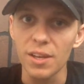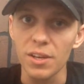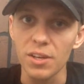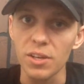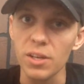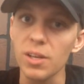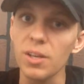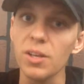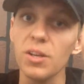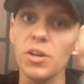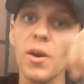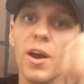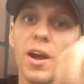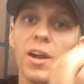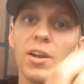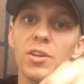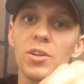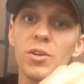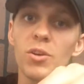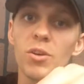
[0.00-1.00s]
And you need to know
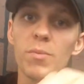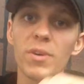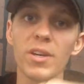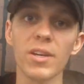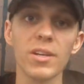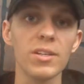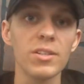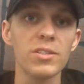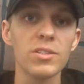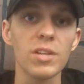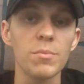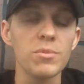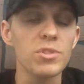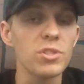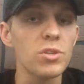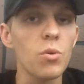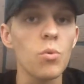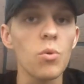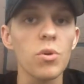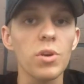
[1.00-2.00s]
how to do it because I'm
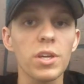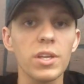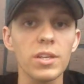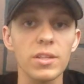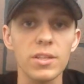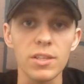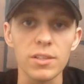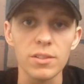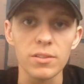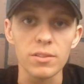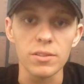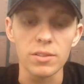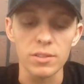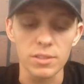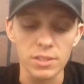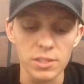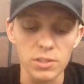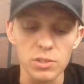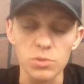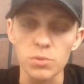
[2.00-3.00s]
still working deal, uh,
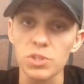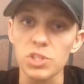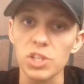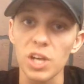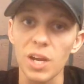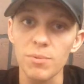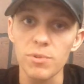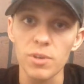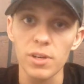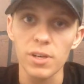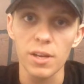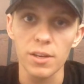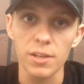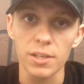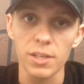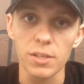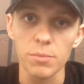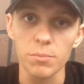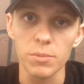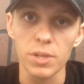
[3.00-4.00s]
deals with shops right now to
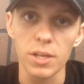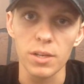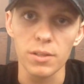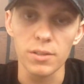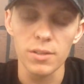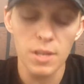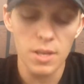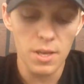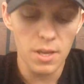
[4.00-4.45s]
get them done.